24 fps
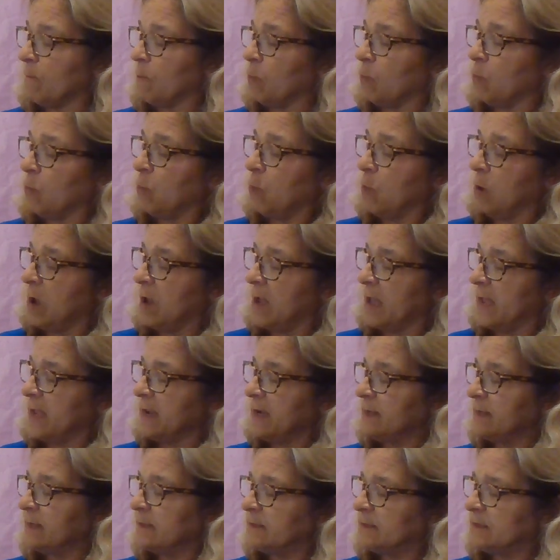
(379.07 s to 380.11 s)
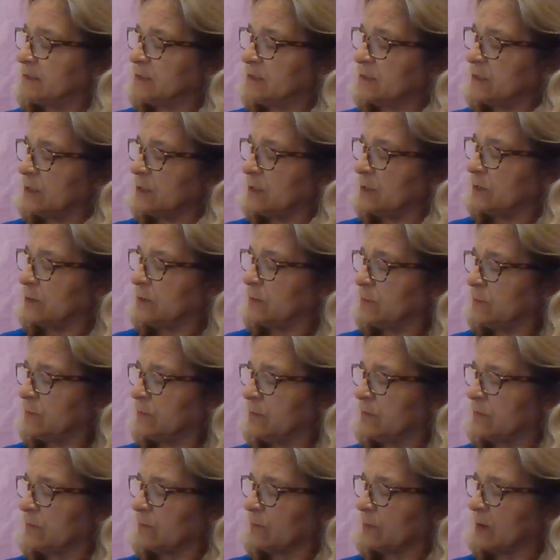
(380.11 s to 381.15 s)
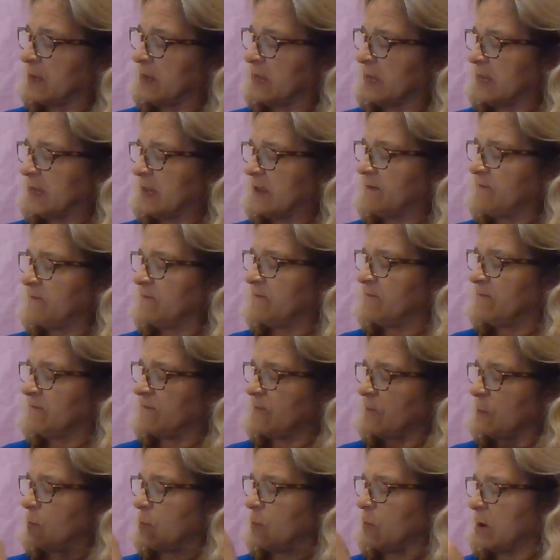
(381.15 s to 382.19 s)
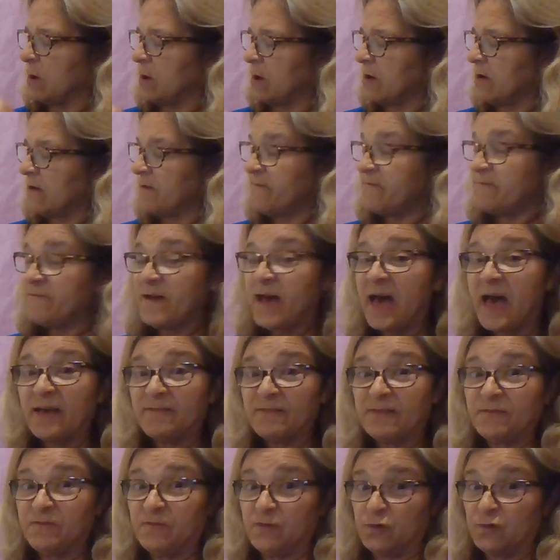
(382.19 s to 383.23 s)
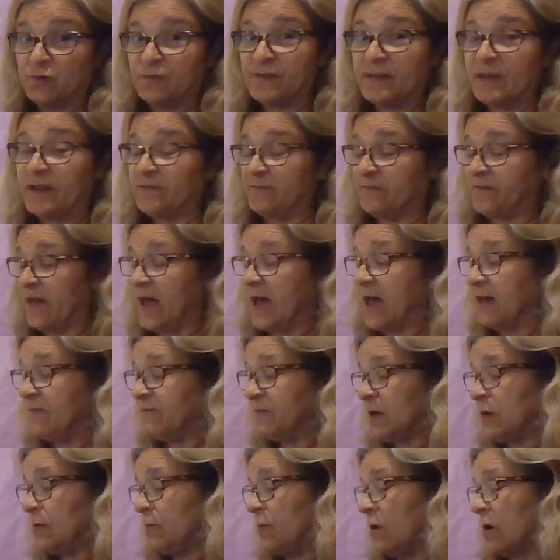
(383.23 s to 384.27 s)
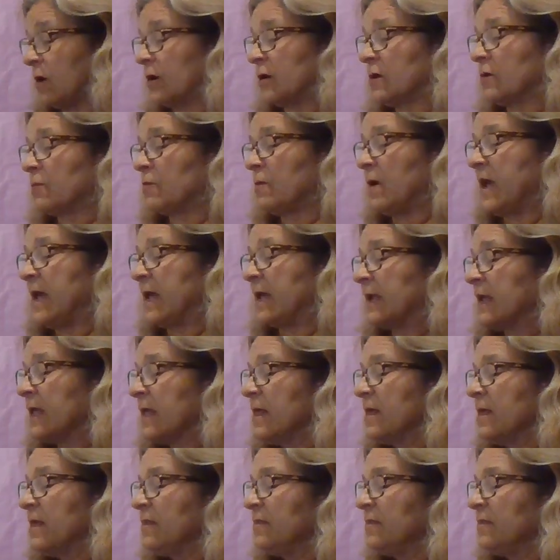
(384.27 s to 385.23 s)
1, 2, 3, 4, 5. If you said 5, you were correct.